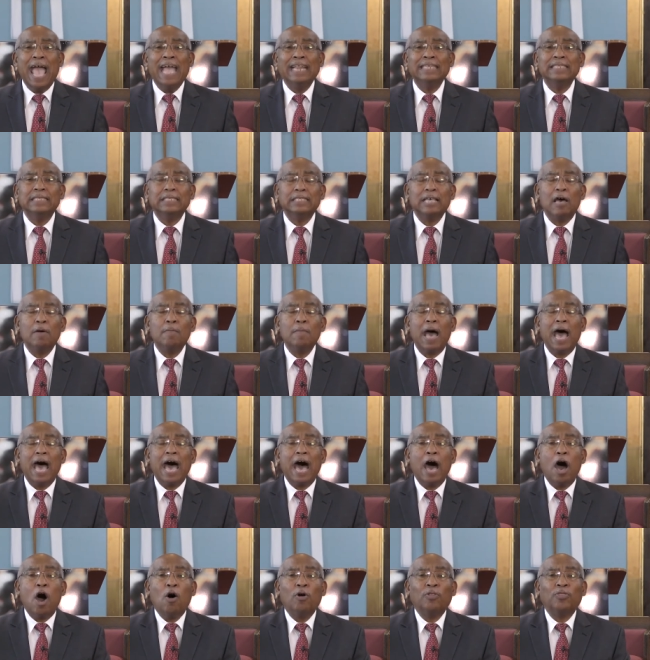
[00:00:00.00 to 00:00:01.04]
And
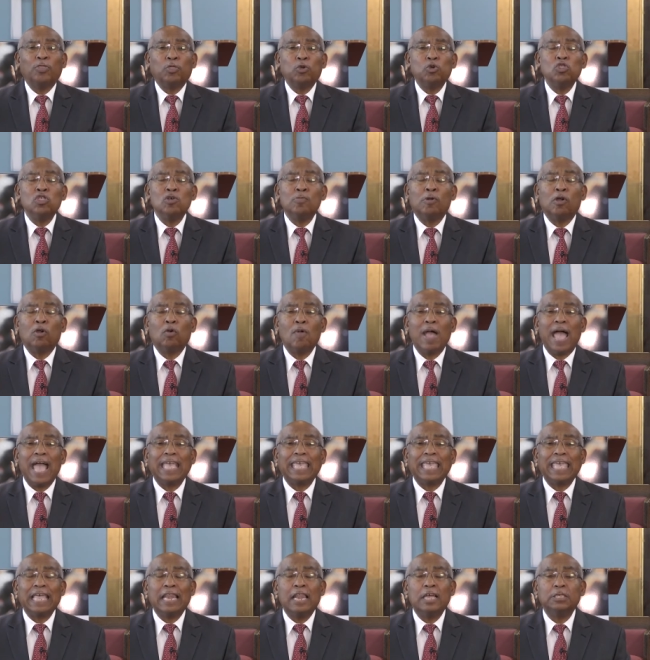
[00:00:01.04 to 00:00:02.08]
somehow, through the
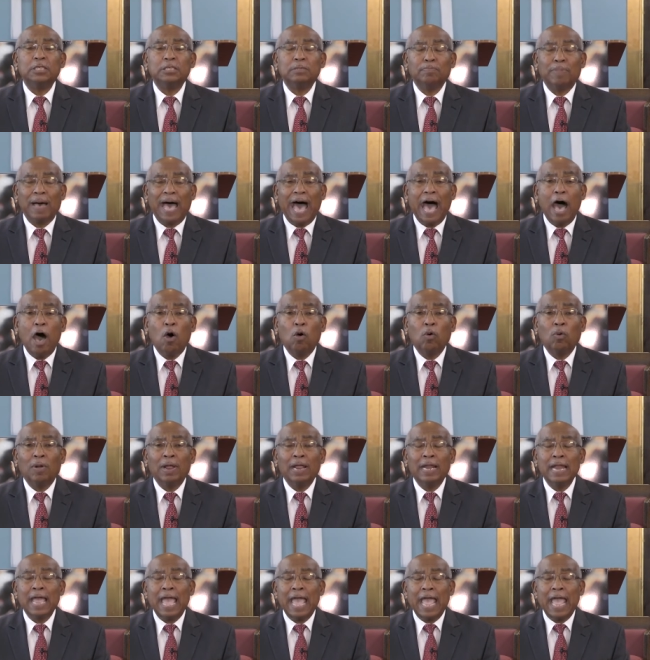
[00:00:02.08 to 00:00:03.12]
miraculous
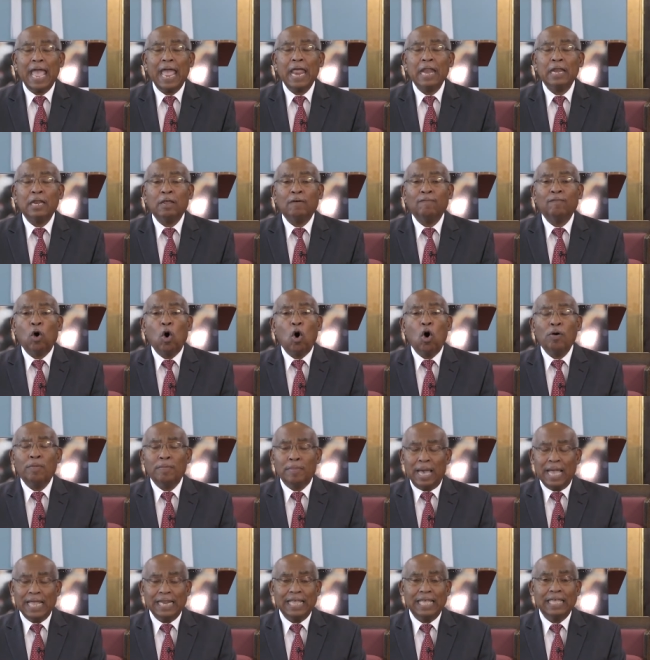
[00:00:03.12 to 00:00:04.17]
power and hand of
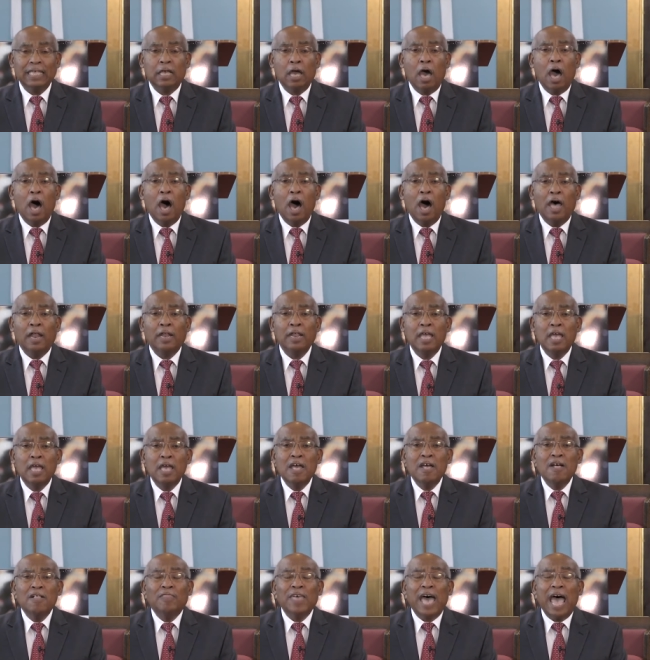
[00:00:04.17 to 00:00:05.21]
Almighty God,
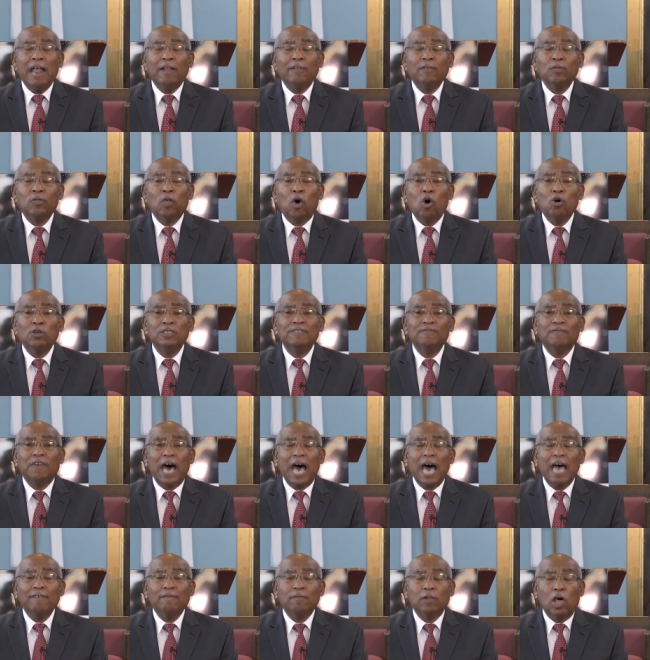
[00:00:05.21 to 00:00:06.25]
that those
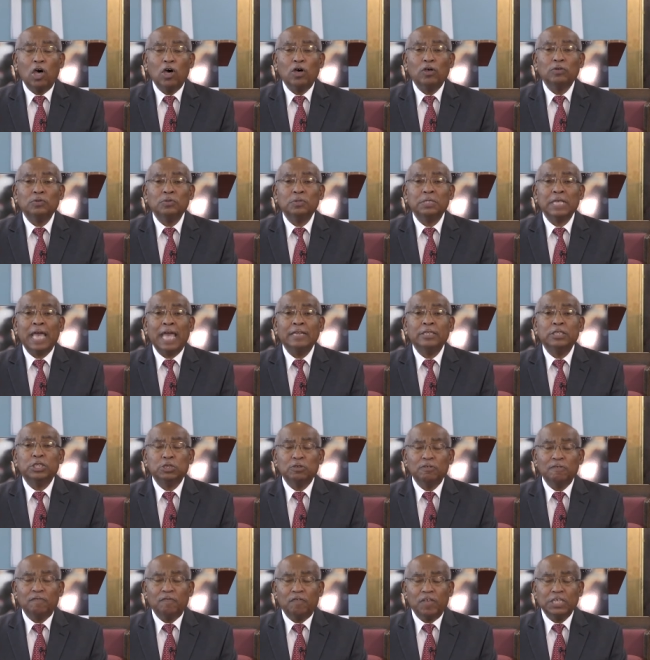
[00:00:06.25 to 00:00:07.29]
five loaves and
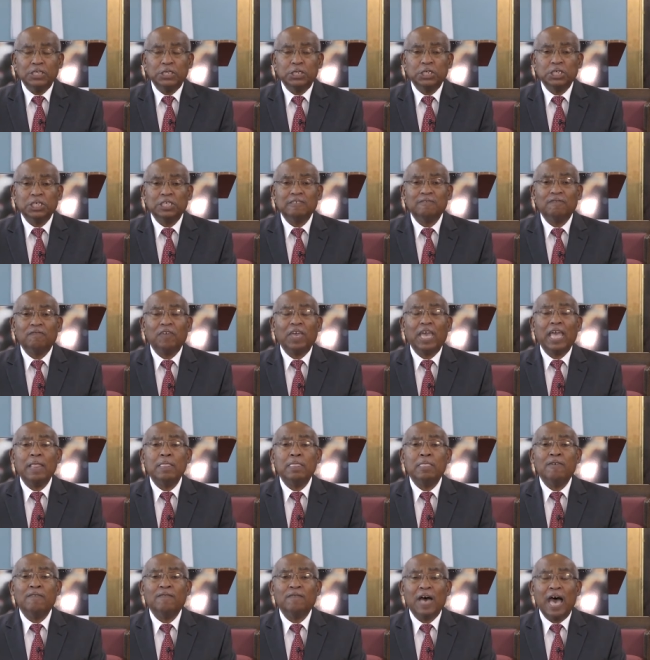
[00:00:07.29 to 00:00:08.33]
two fishes
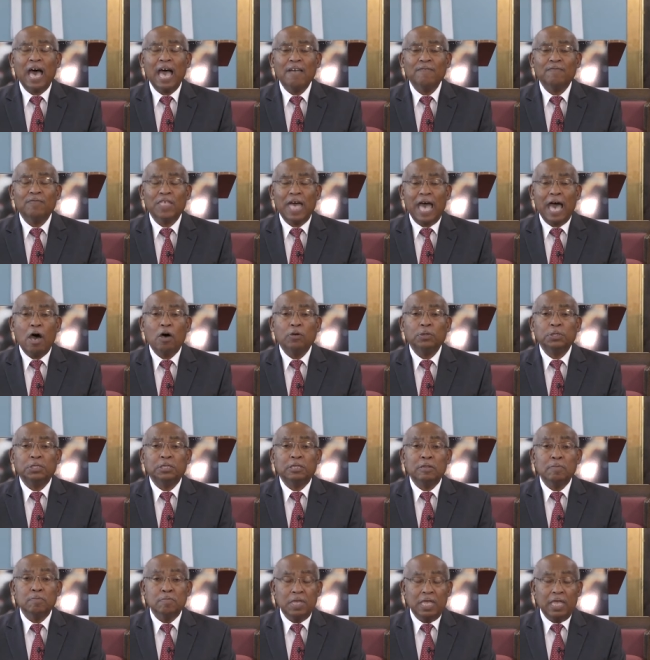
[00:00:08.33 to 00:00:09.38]
fed the
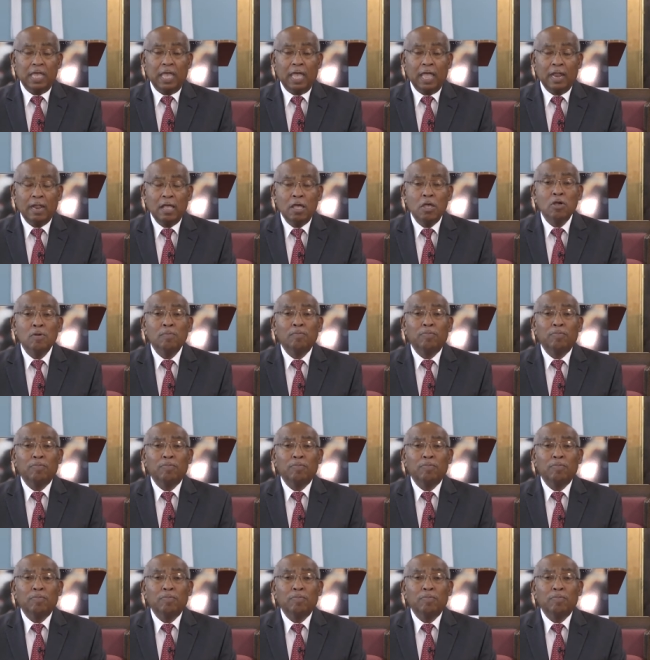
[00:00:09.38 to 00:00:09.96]
5,000 men,